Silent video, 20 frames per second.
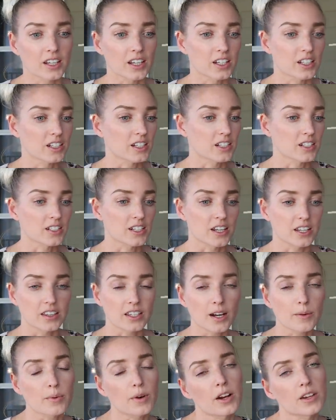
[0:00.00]
and can take
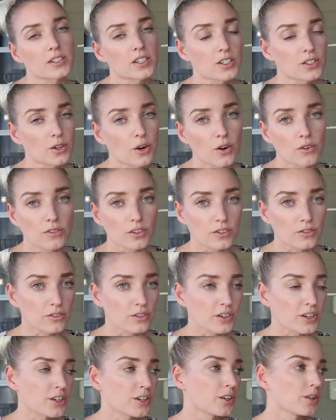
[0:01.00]
that process over
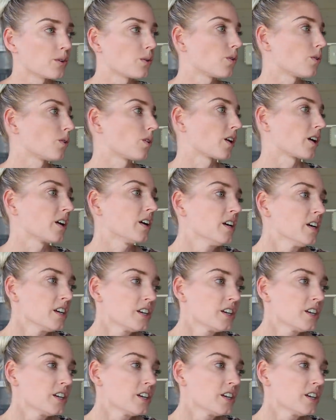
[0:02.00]
for you or